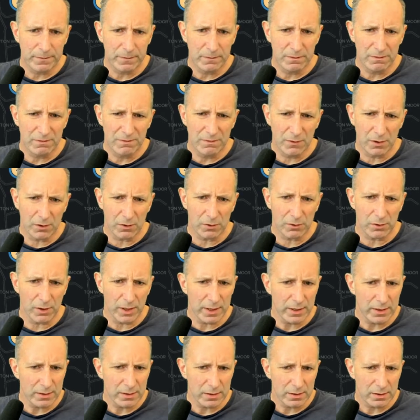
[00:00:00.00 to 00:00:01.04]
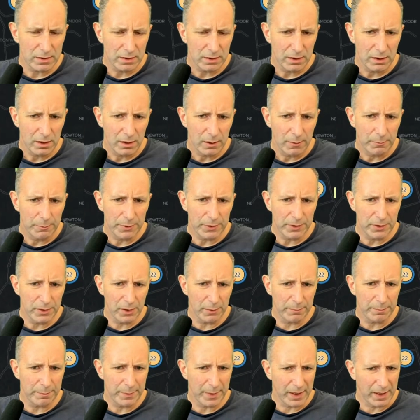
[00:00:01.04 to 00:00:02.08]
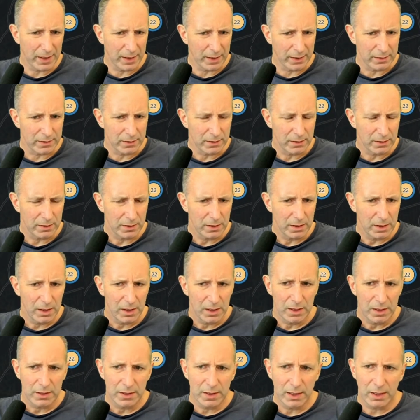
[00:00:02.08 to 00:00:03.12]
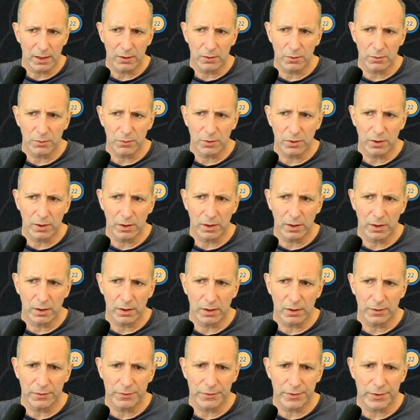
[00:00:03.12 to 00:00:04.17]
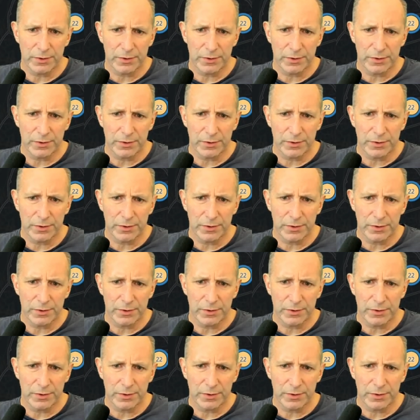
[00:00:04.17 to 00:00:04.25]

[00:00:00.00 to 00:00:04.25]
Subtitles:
not great, but not bad. Now, there are